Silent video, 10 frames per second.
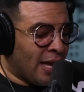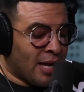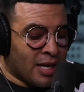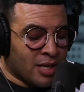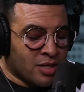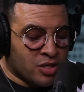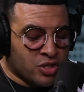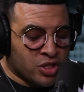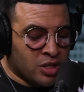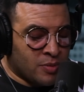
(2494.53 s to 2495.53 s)
And
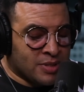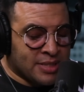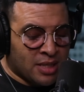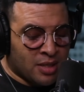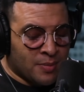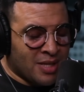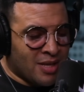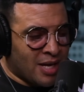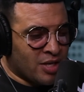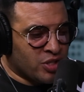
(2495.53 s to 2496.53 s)
she was telling me
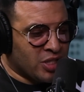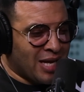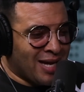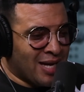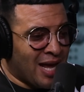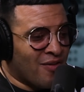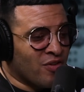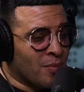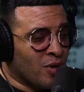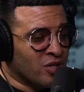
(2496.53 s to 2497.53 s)
that she had to have
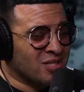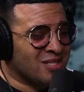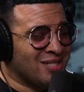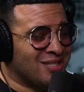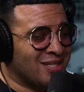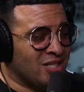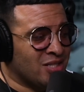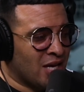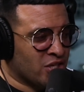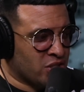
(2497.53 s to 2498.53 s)
an emergency C
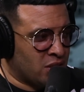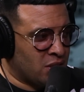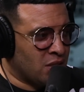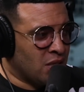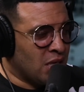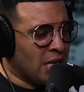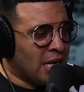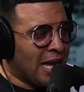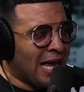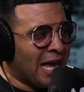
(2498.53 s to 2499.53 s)
section. Mm -hmm
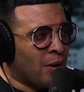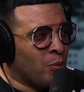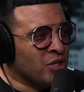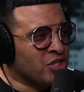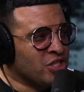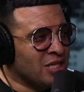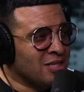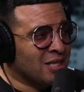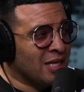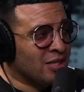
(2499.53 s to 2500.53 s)
and when she
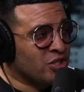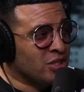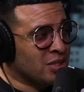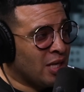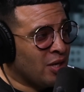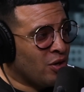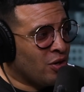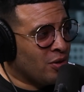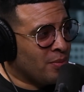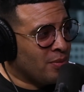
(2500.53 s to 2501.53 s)
said she said
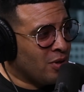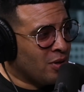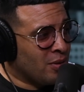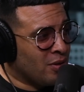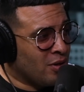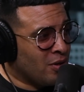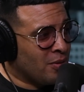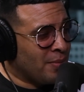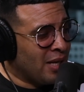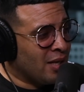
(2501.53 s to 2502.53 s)
her her
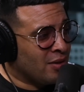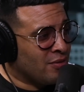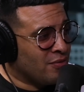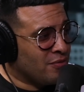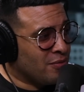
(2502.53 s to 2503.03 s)
her man